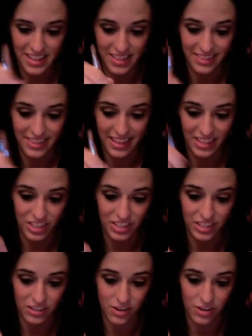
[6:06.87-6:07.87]
That's
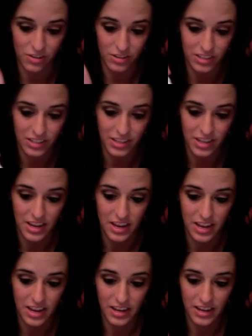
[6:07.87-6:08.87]
just gross.
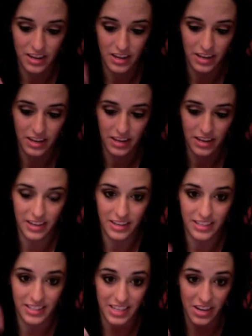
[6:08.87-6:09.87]

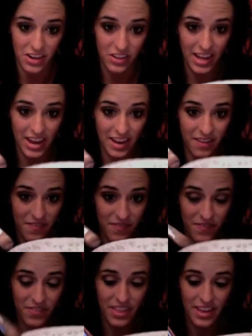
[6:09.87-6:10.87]
See all that?
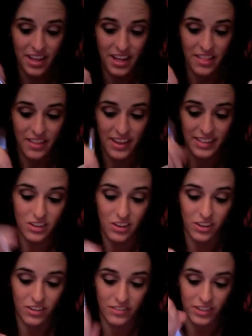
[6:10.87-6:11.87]
That's
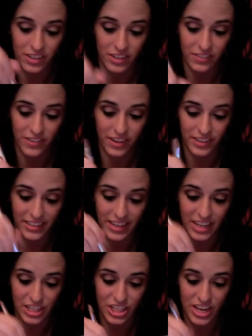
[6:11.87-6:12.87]
all of your
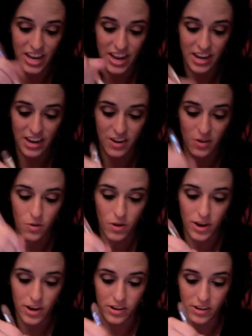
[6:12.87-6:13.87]
foundation and
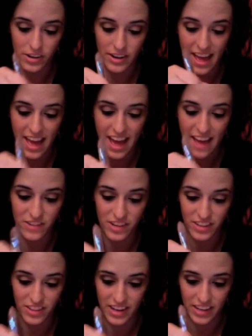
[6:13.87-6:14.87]
oil and
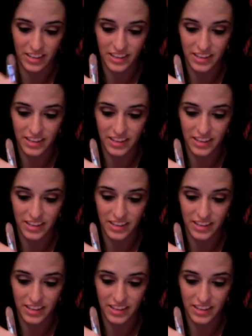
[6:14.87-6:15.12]
everything.